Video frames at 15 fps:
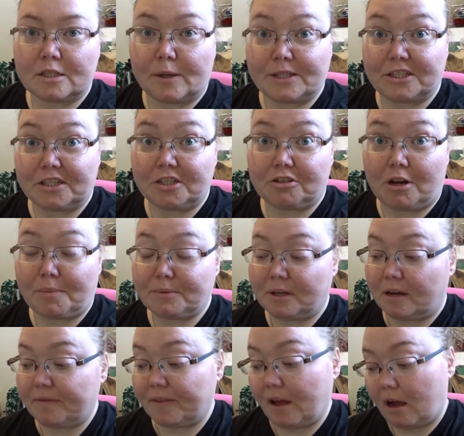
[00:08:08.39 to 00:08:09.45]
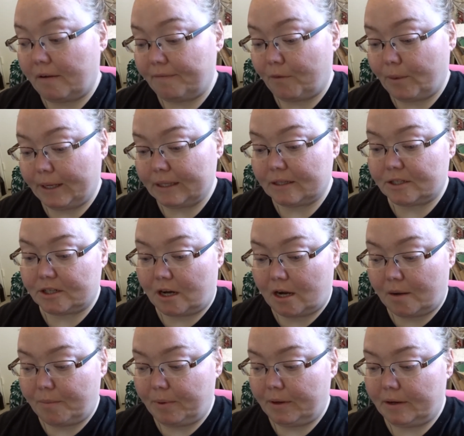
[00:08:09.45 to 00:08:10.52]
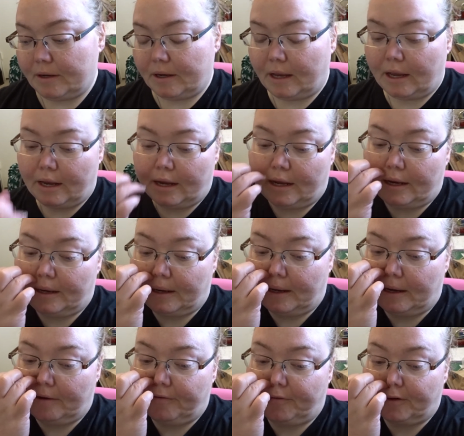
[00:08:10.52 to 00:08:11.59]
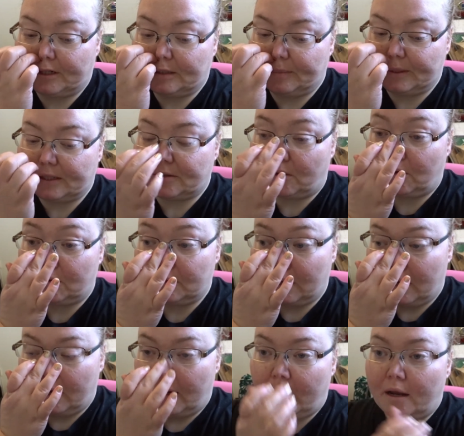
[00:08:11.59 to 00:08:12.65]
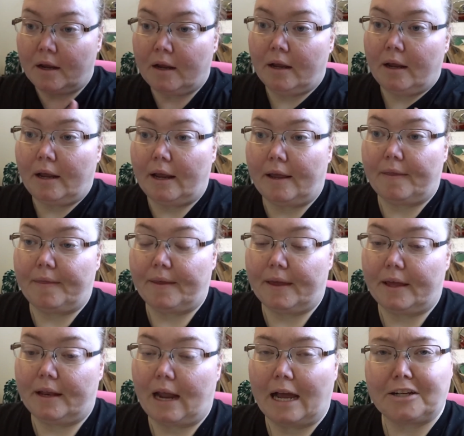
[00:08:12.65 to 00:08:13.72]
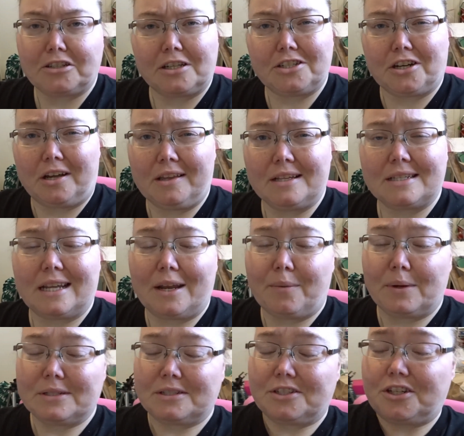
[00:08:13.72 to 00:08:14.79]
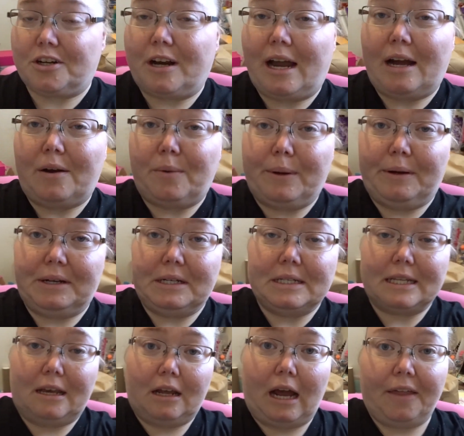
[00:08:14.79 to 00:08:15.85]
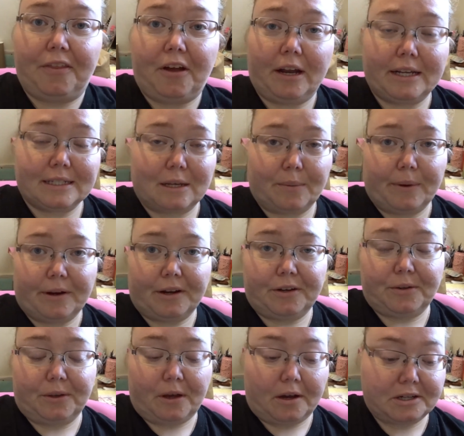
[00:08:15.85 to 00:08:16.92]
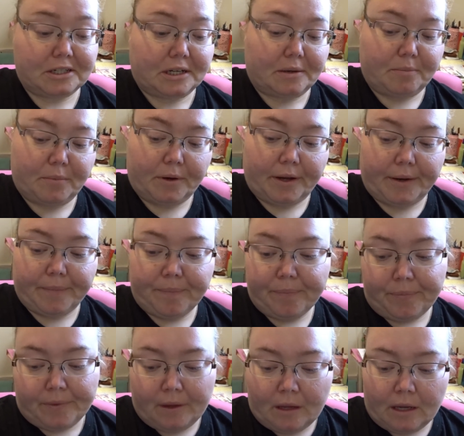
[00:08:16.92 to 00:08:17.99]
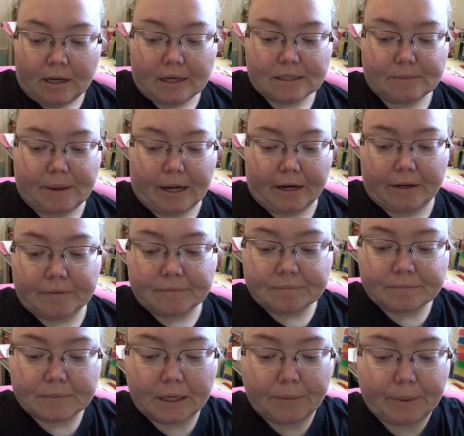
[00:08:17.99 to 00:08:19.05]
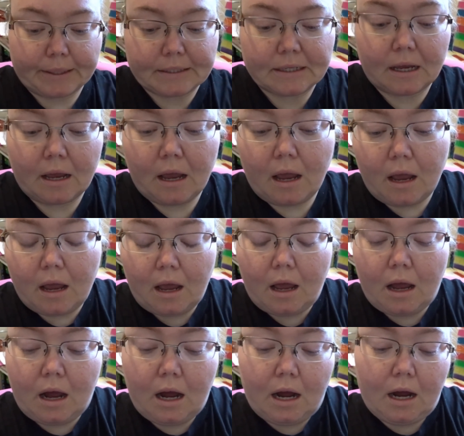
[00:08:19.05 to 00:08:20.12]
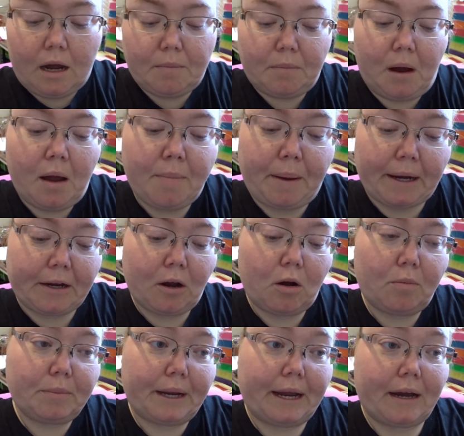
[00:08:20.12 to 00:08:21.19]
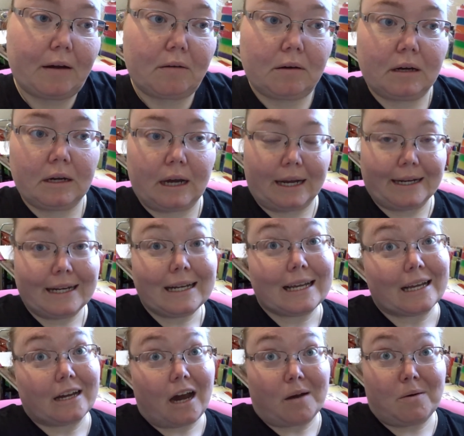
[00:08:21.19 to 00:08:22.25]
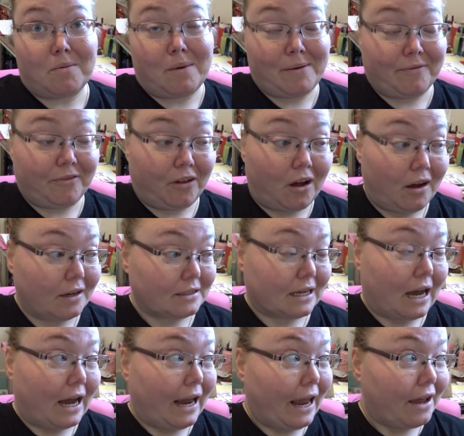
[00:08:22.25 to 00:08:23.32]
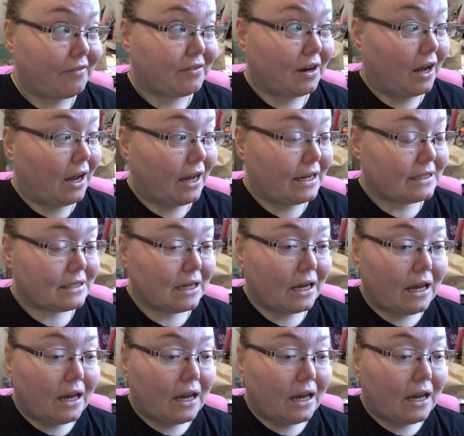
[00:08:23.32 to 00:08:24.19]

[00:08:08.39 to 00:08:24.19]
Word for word: So I just dropped off the Envoy at the shop and uh, for it to be sold. And then, actually, Jonathan said he wasn't sure how we were gonna sell it. I thought he said we were gonna do the auction, but it doesn't matter. Anyways, um, back home now. I need to get caught on my vlogs. I have not